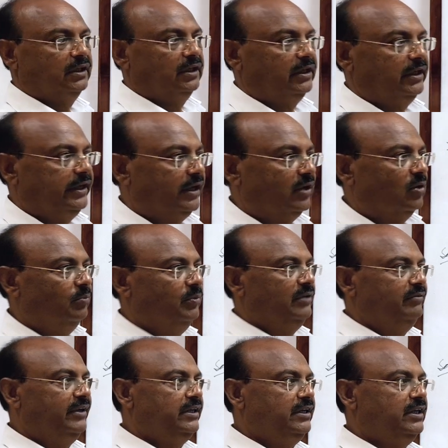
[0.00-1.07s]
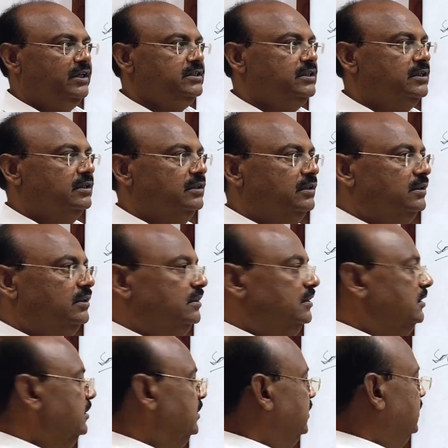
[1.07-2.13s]
A complement is
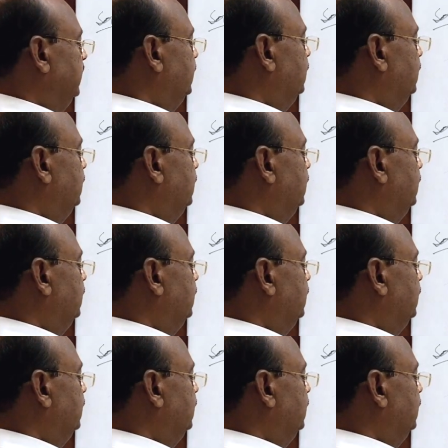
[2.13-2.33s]
you